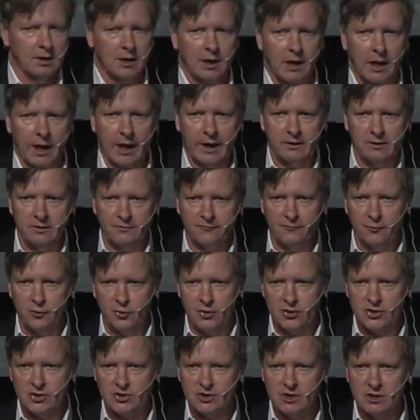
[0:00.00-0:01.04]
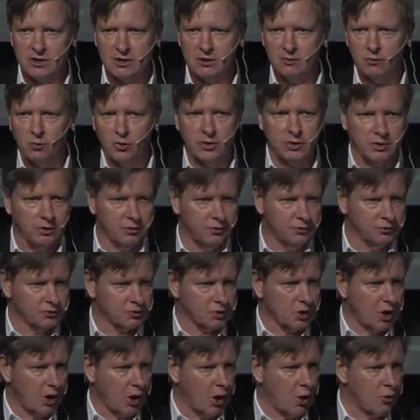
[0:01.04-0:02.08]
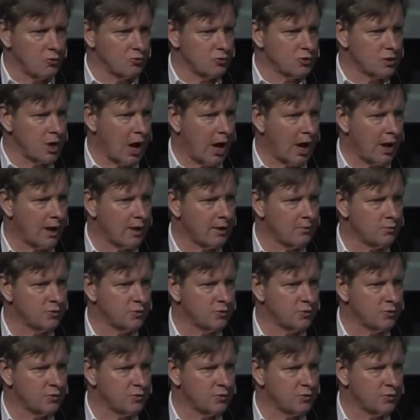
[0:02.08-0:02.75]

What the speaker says: And in the first year, we used oat and hay,